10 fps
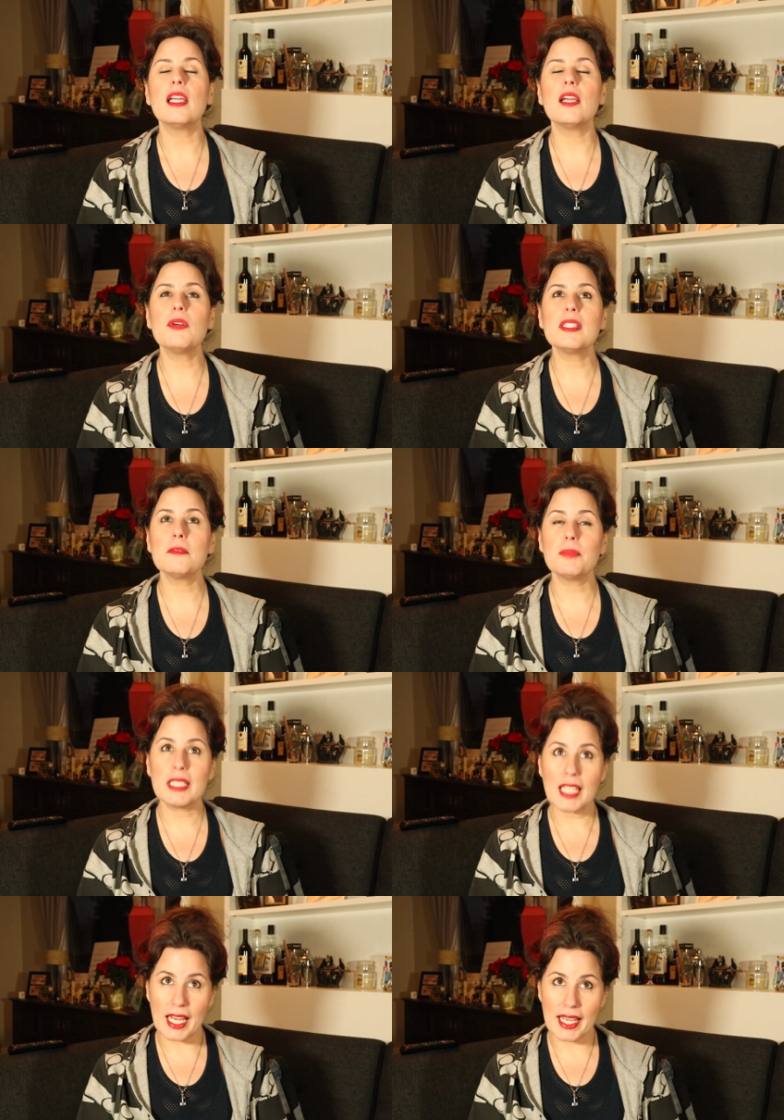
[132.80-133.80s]
it was
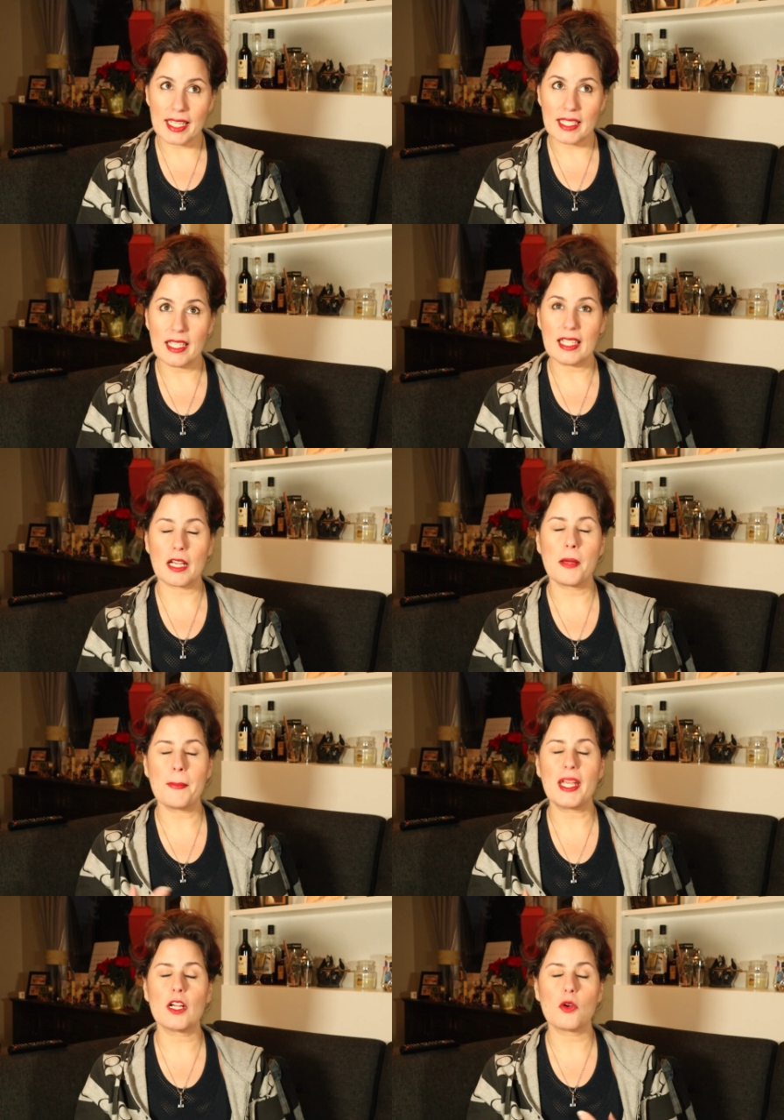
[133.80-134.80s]
implied in a
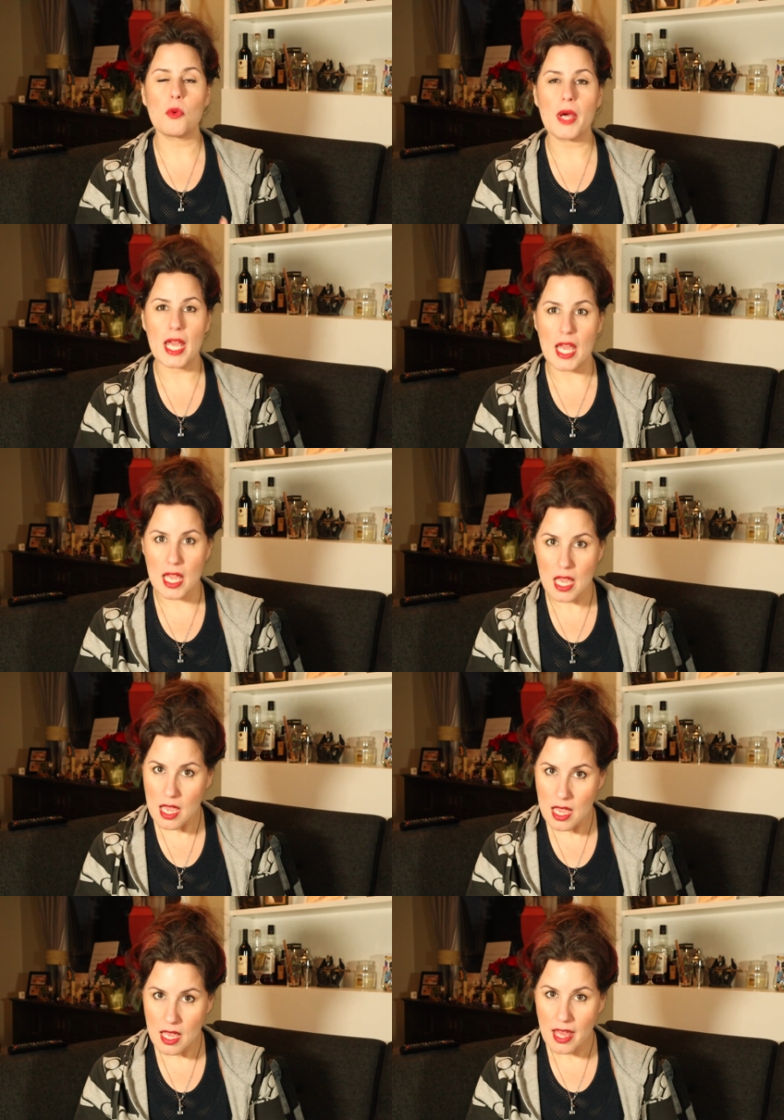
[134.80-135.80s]
comedic
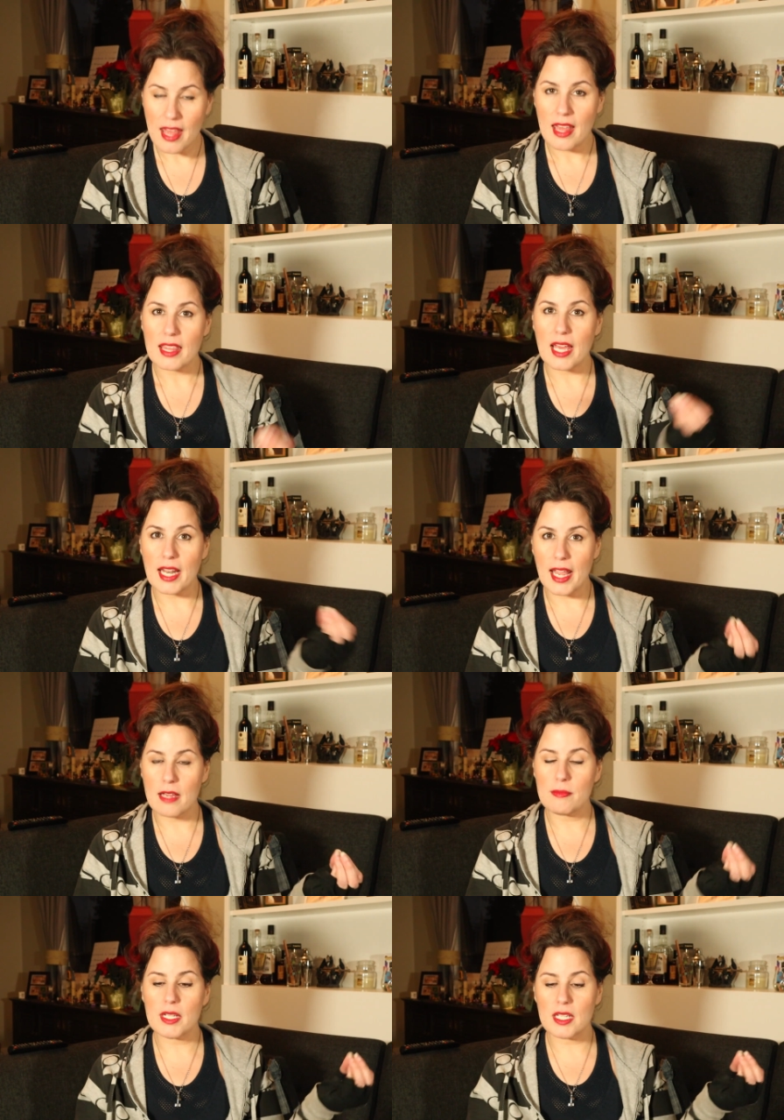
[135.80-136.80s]
way that
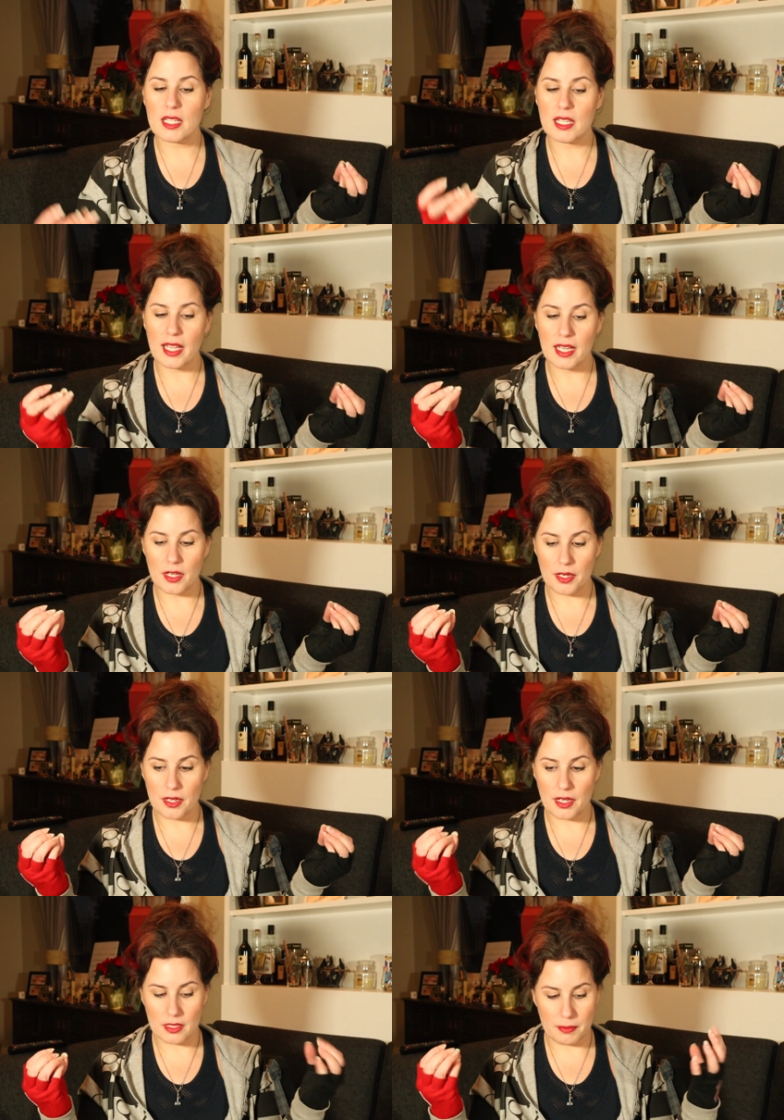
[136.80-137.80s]
Amber and
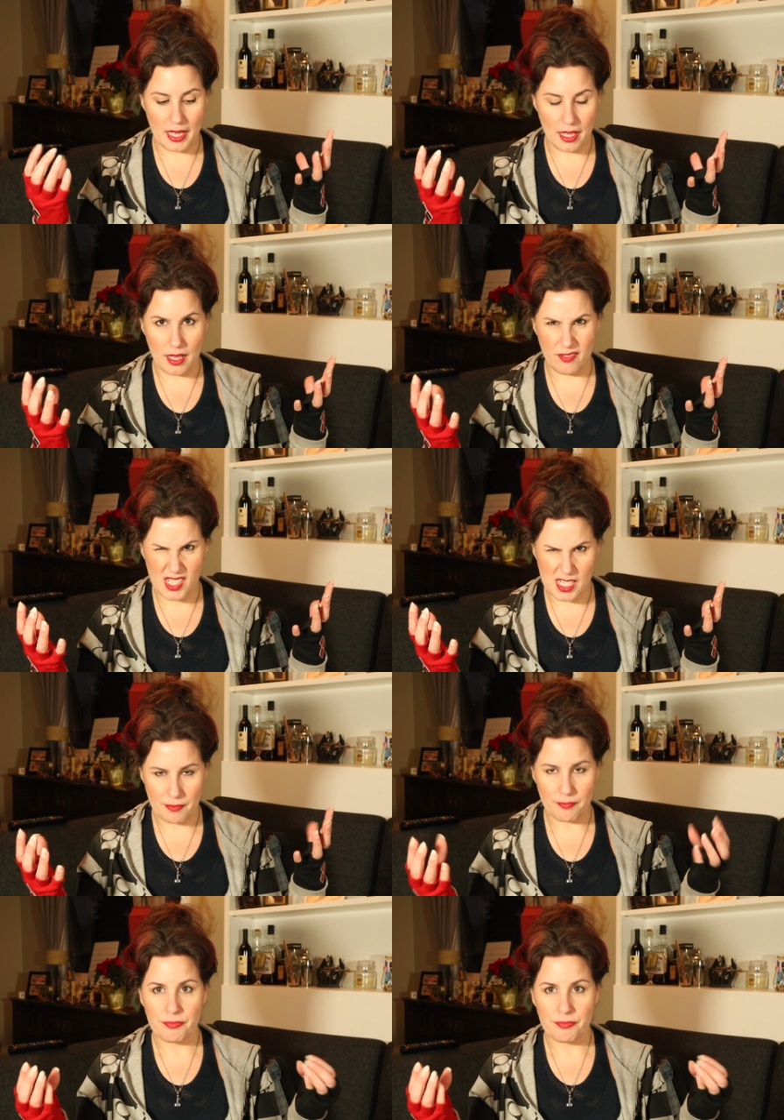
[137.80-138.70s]
her husband, Evan,